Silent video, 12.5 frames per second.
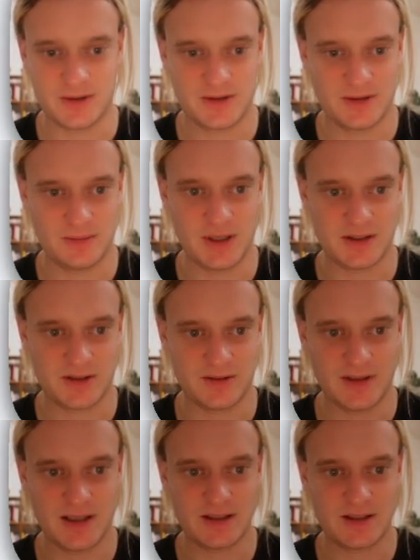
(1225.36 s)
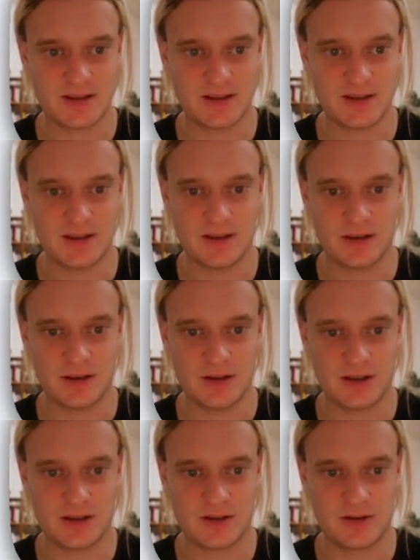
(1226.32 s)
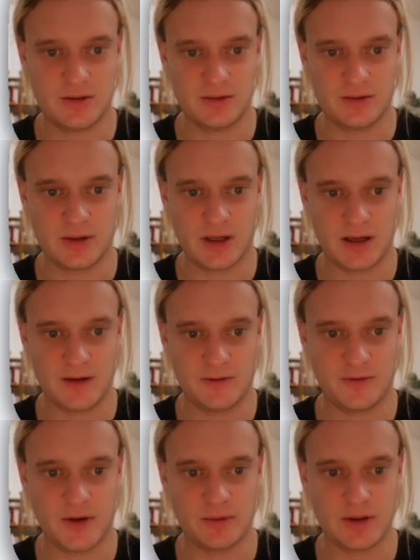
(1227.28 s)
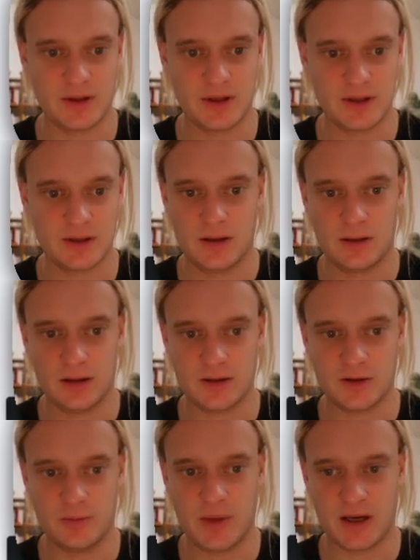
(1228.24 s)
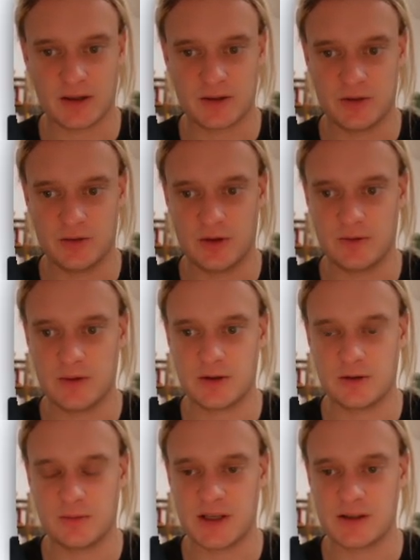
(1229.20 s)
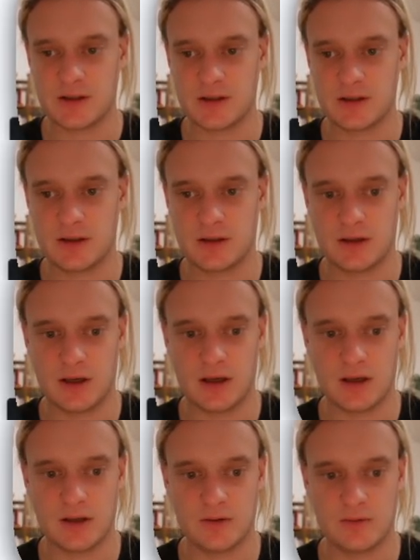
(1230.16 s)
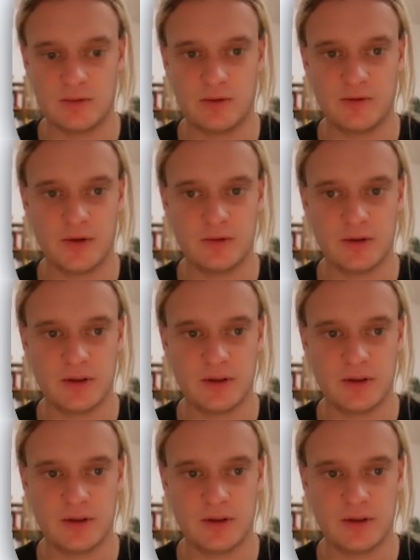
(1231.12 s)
to me. So let's see, just to kind of have fun with it, let's go back to the original message and we will forward